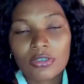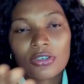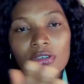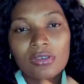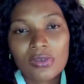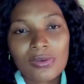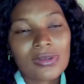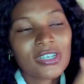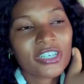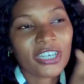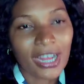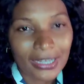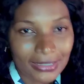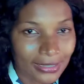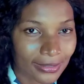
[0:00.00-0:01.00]
So
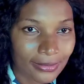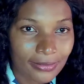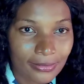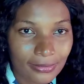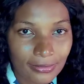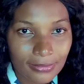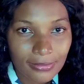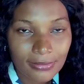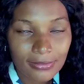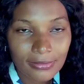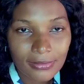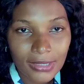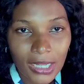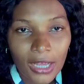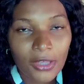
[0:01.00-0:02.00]
channel.
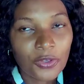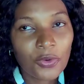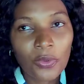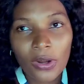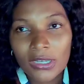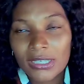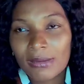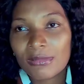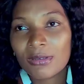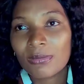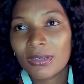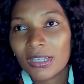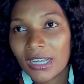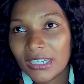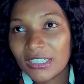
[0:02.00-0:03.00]
You want them to
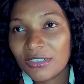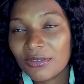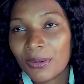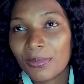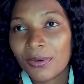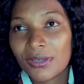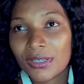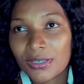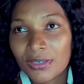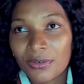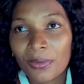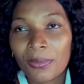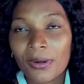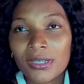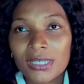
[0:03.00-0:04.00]
be learning
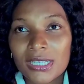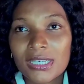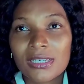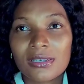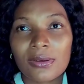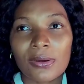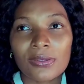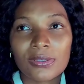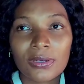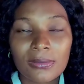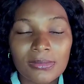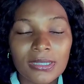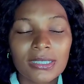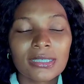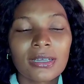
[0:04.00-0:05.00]
robotics or
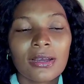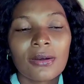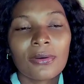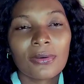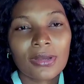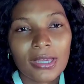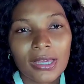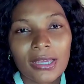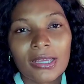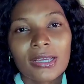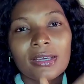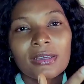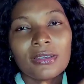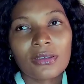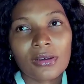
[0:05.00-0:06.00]
something,
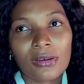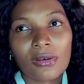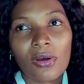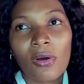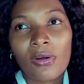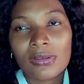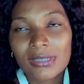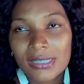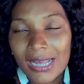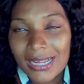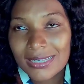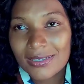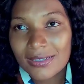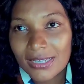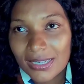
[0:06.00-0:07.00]
okay, you're on
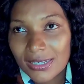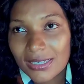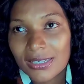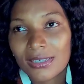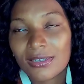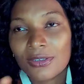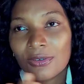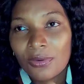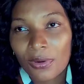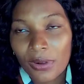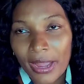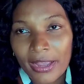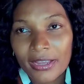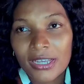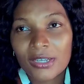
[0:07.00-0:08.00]
Saturdays,
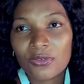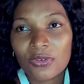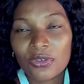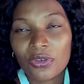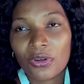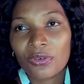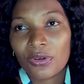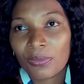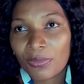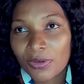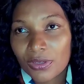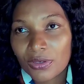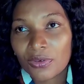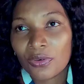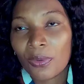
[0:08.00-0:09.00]
you engage with your
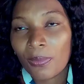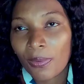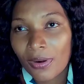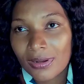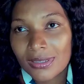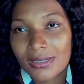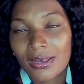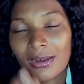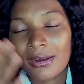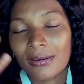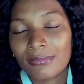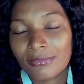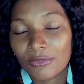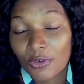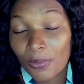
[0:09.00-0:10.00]

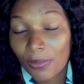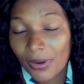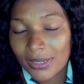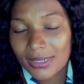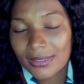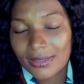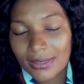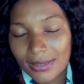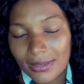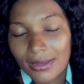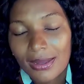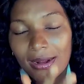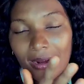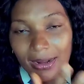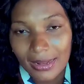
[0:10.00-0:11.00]
robotic
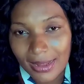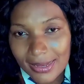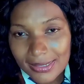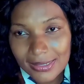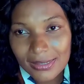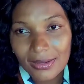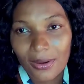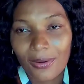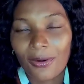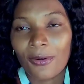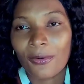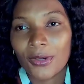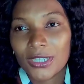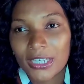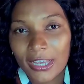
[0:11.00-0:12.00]
class
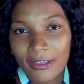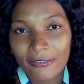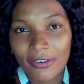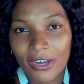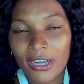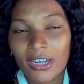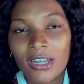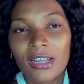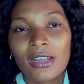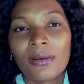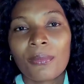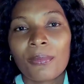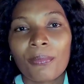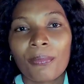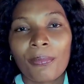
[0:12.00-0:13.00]
or whatever
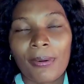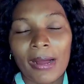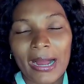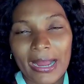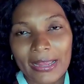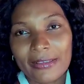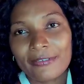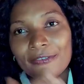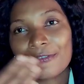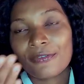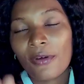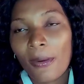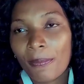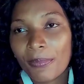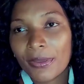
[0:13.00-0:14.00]
by
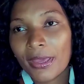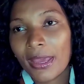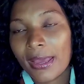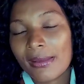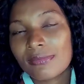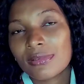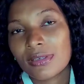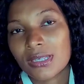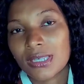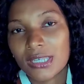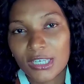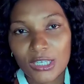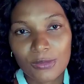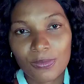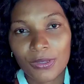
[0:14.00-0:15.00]
4 p.m. to
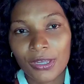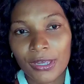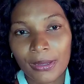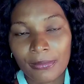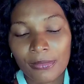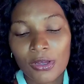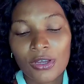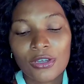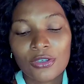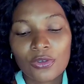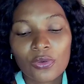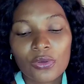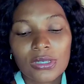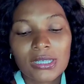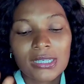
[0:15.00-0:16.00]
6 p.m.
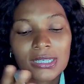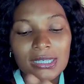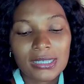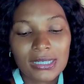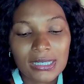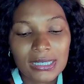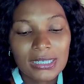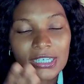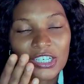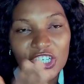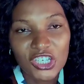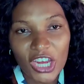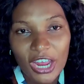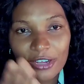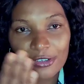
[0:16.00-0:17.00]
So
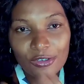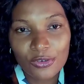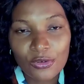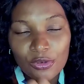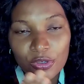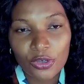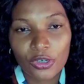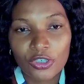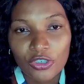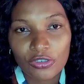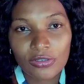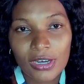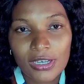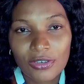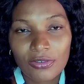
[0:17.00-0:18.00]
schedule your
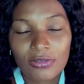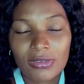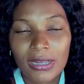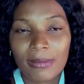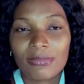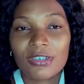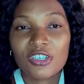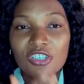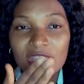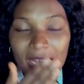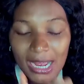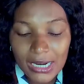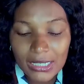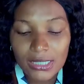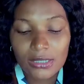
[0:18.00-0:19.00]
children's screen time. The
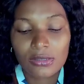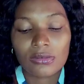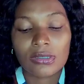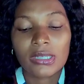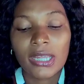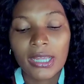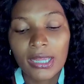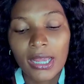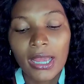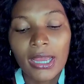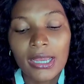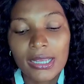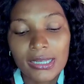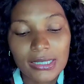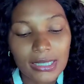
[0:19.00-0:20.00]
task today
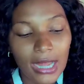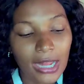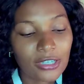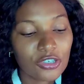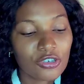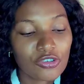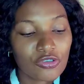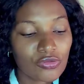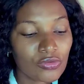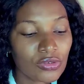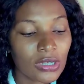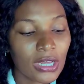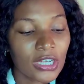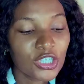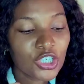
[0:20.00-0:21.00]
is that you
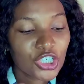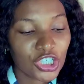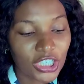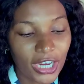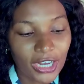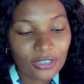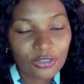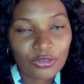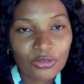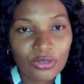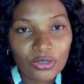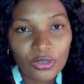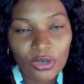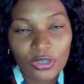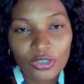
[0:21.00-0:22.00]
should
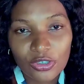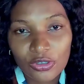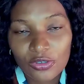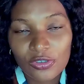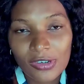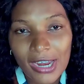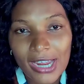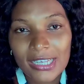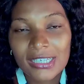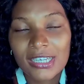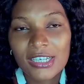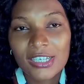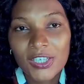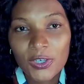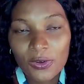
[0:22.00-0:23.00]
schedule your children's
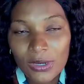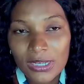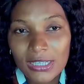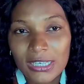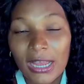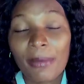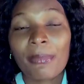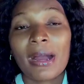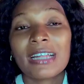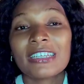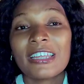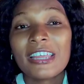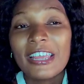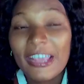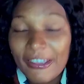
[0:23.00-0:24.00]
screen time,
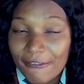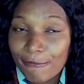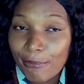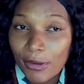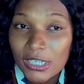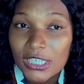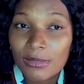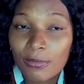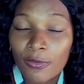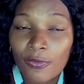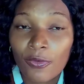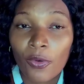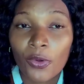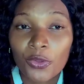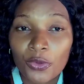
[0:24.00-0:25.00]
and if possible
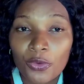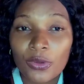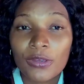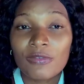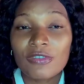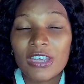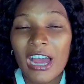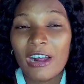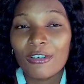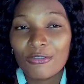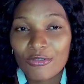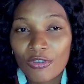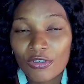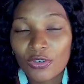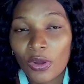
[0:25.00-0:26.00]
for you, if they are
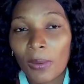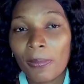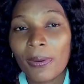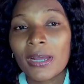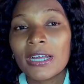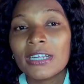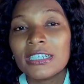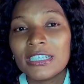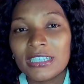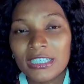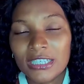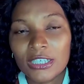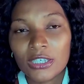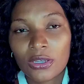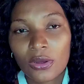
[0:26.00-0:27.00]
grown up,
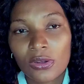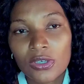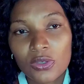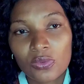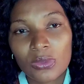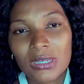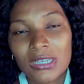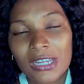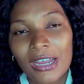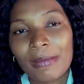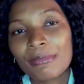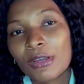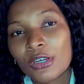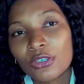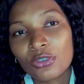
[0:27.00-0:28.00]
discuss with
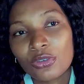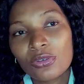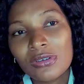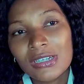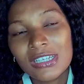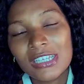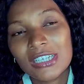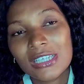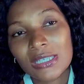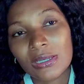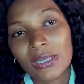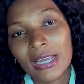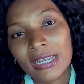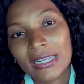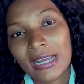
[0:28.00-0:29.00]
them. Do this
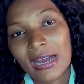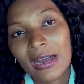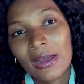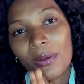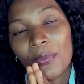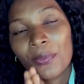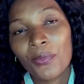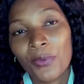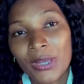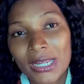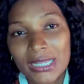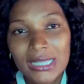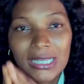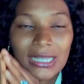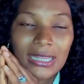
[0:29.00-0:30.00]
together
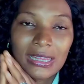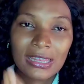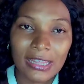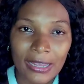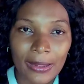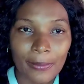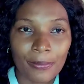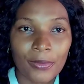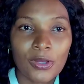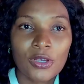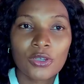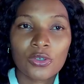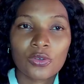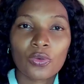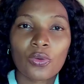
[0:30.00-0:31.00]
with them.
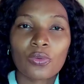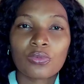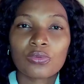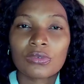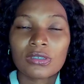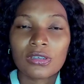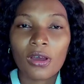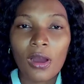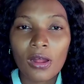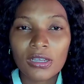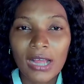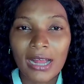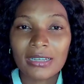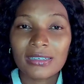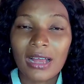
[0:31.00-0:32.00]
So
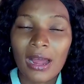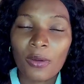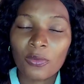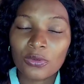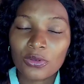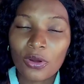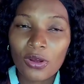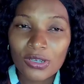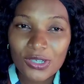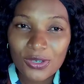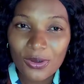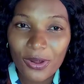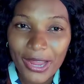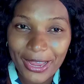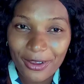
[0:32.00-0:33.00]
and I would
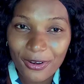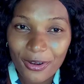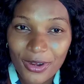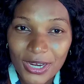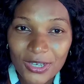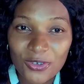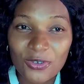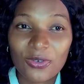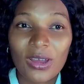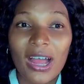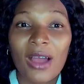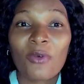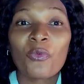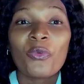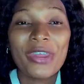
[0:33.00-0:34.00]
also encourage you,
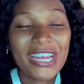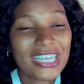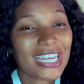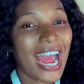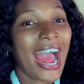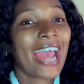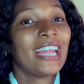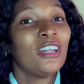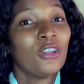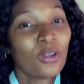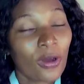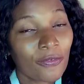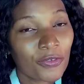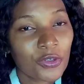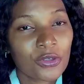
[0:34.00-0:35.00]
which I
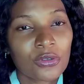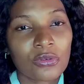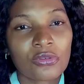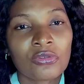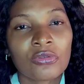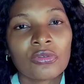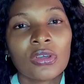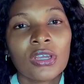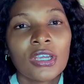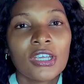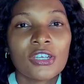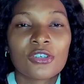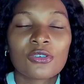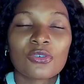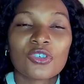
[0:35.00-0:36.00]
love you to do,
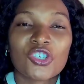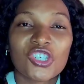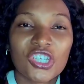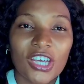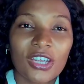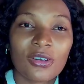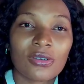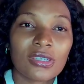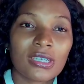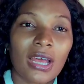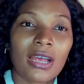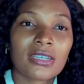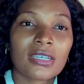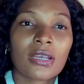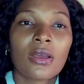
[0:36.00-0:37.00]
is to share your
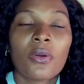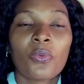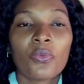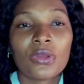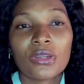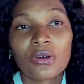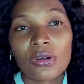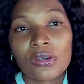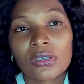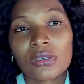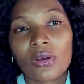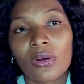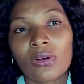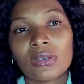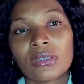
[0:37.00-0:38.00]
task with
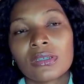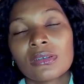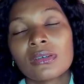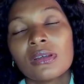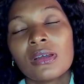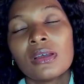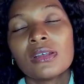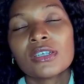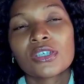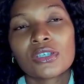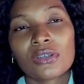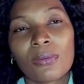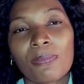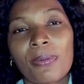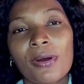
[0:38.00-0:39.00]
us on the
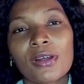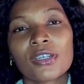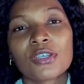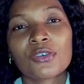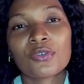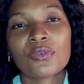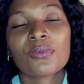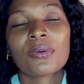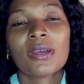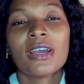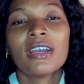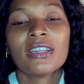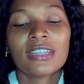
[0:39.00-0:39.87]
support group.